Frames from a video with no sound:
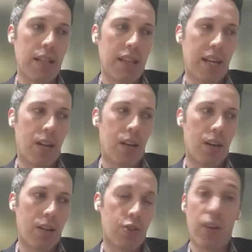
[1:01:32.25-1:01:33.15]
that
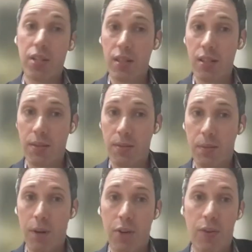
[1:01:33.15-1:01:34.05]
are trusted
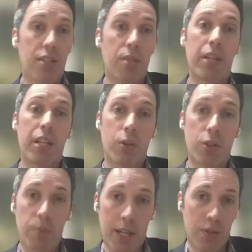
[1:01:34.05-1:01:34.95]
across the political
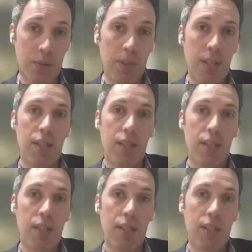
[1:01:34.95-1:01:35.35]
spectrum.